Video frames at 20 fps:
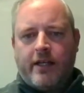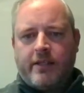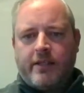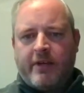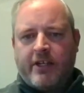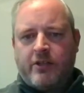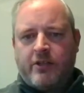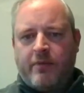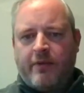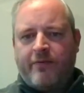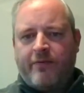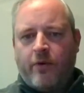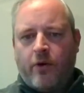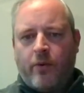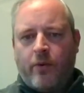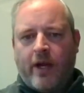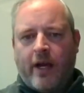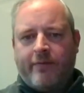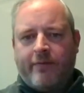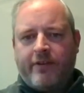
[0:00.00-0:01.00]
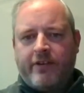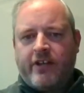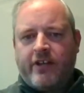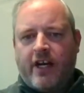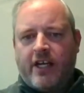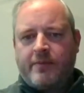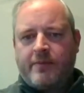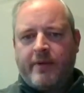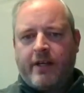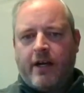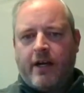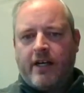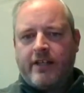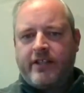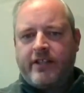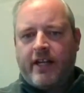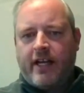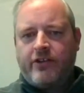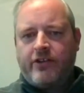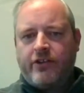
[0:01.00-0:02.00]
As I mentioned before, we have the seismic
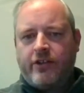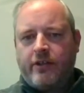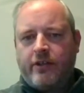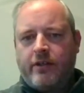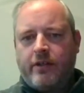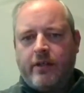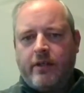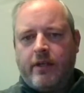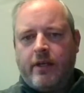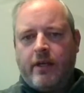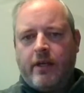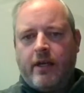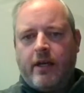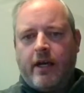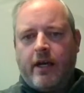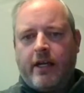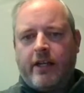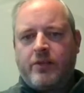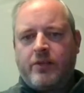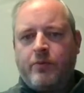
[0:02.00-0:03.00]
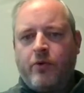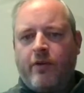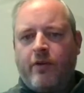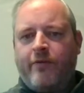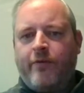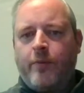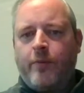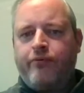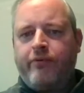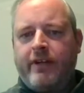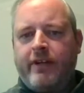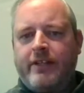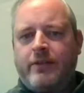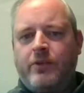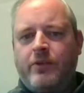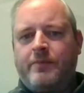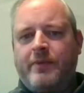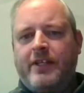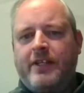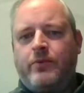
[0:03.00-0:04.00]
isolation and a smaller
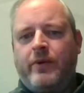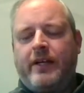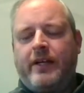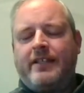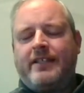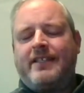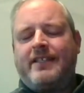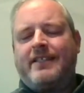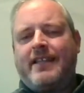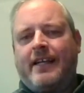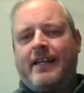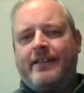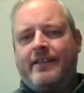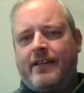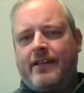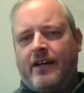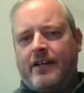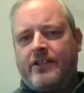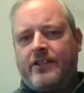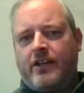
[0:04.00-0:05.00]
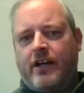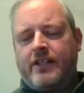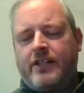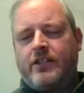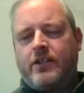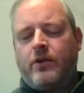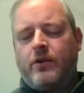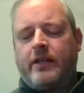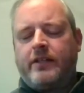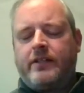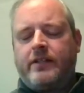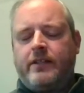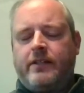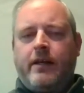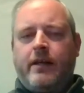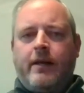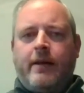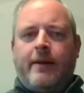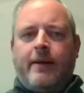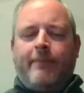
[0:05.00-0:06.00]
footprint, which means we can standardize sites. So
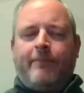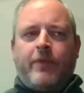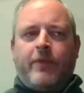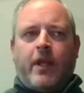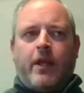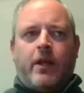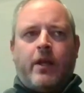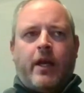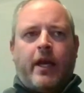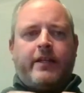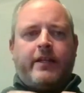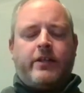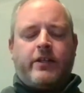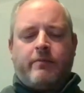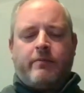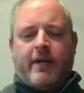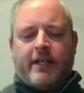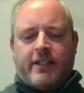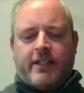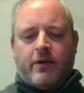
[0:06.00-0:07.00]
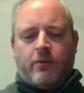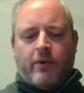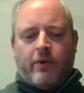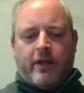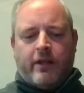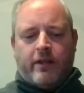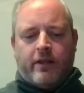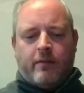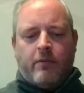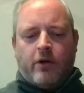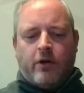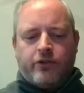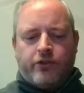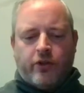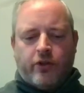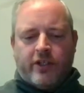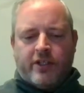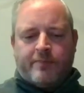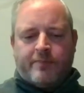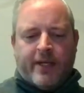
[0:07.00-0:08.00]
it doesn't matter whether the
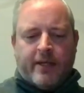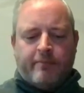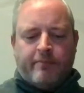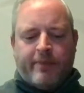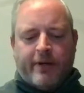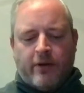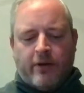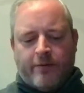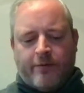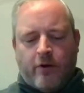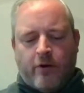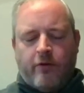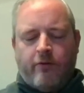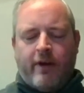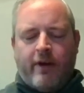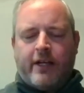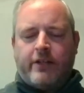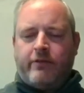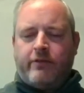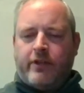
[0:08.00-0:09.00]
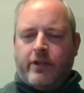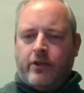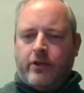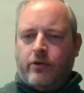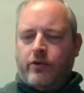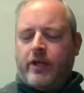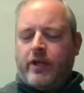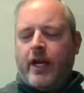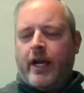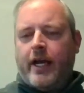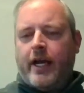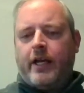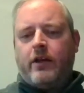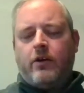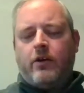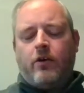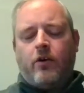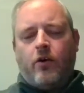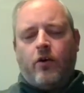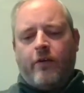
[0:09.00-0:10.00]
module is being built for a reactor in the
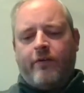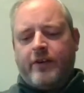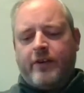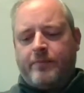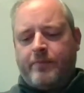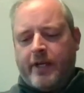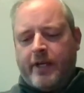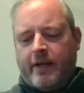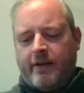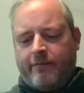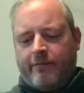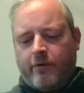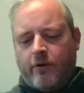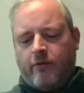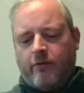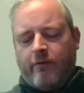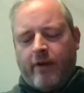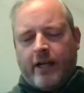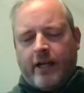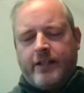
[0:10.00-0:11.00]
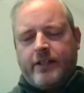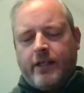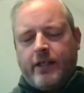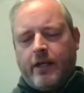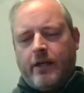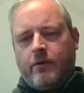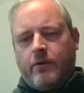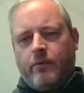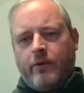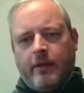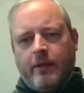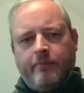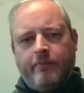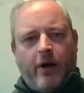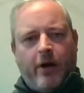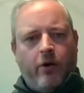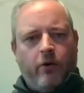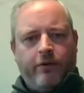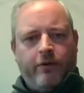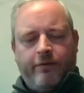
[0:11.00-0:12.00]
UK or if it's being for a reactor
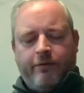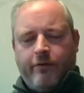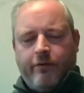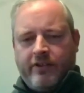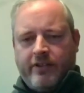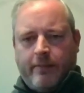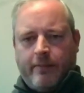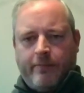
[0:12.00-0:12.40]
within Poland, for